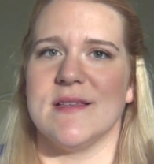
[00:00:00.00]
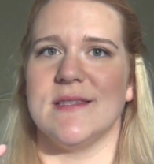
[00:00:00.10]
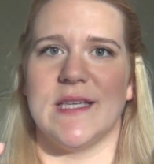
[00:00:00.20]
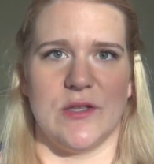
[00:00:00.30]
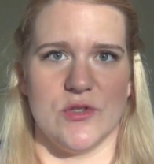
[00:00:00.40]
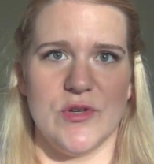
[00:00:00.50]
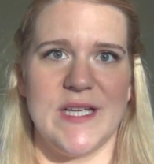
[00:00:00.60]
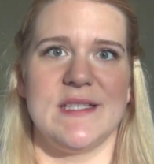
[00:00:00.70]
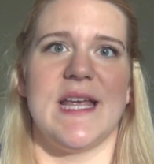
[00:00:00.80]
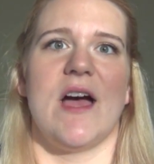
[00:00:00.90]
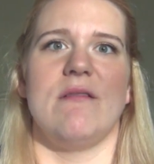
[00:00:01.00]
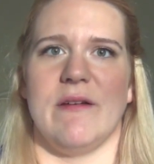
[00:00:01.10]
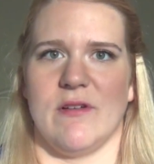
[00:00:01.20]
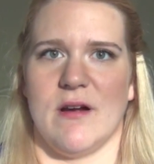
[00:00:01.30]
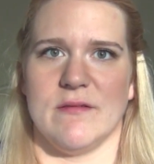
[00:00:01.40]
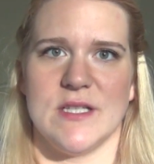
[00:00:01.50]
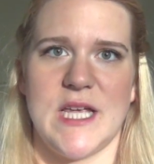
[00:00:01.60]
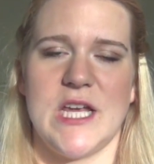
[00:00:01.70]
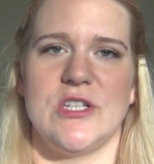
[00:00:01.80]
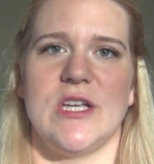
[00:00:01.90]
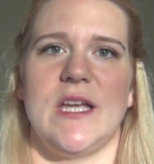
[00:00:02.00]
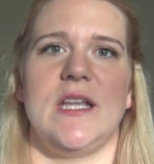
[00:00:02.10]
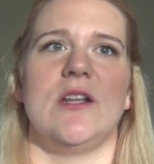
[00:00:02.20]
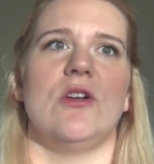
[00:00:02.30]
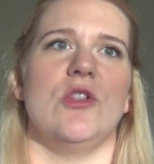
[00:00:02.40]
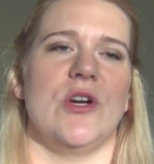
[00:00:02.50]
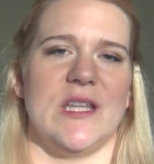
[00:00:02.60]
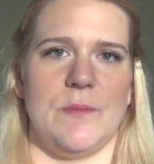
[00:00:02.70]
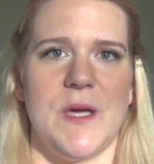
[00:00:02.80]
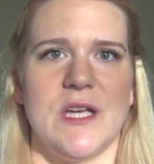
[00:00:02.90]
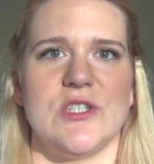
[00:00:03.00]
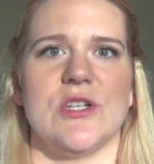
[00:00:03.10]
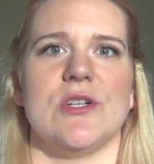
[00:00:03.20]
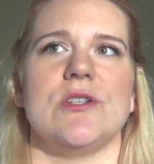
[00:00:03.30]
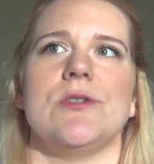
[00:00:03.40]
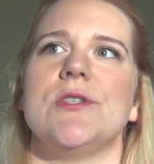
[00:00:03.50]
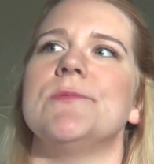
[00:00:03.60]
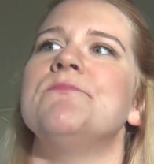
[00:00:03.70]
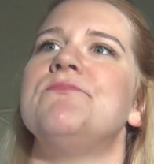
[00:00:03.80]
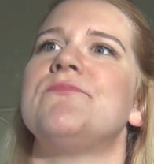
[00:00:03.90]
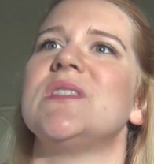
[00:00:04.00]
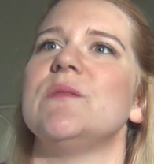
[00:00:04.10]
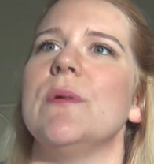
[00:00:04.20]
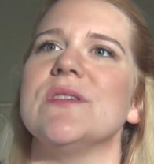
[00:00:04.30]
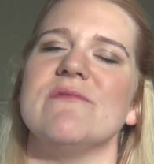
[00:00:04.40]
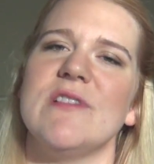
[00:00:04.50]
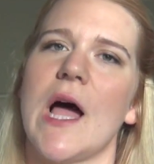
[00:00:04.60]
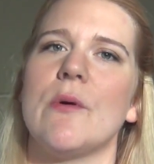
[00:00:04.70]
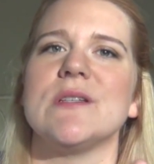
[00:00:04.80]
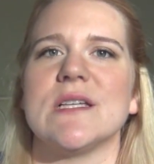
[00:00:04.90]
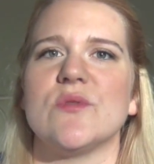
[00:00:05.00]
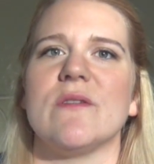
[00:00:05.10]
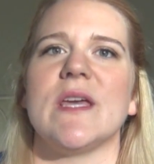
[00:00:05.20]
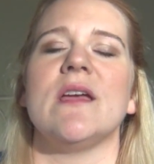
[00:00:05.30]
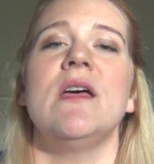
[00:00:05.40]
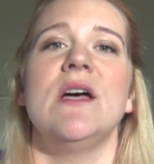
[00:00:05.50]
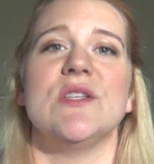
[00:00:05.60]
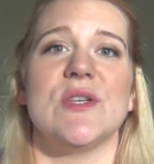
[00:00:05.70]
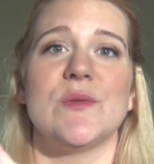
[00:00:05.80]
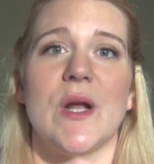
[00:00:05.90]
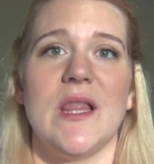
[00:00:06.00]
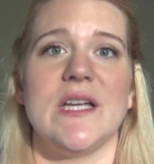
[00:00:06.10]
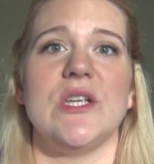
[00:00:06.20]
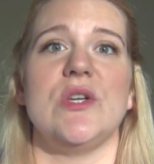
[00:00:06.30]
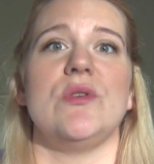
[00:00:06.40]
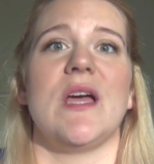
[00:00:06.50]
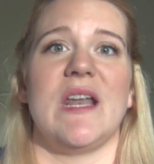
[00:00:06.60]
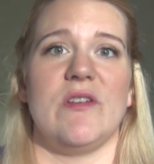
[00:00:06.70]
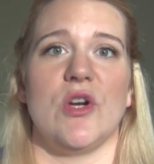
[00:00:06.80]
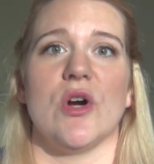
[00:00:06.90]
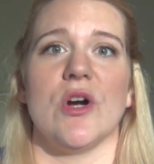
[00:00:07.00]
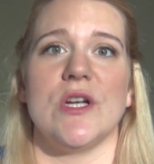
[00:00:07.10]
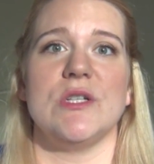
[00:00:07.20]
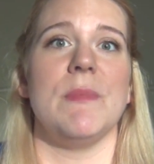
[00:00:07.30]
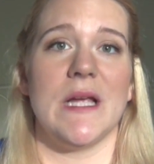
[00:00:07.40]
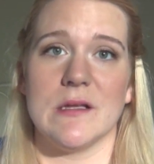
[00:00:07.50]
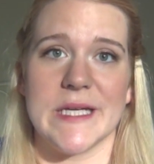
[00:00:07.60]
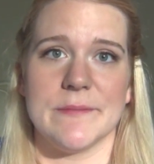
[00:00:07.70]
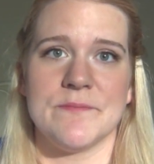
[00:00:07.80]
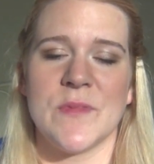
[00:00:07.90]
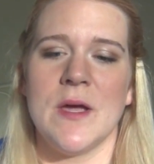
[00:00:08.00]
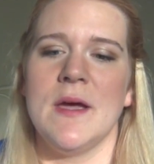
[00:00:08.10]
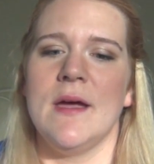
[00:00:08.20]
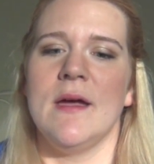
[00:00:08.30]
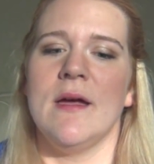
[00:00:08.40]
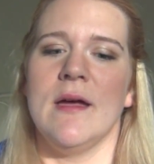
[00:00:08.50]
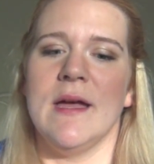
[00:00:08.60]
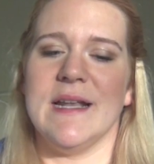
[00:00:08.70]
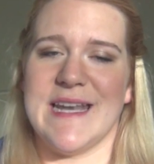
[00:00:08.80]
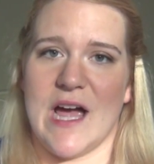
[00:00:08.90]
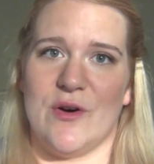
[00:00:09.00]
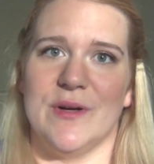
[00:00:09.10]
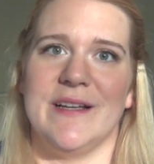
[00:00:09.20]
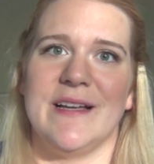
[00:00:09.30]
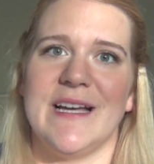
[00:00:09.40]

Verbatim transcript: set their drinks down, have a conversation, look at the pictures, smell some flowers, that sort of thing. So that's what I like to do to kind of encourage mingling. Now,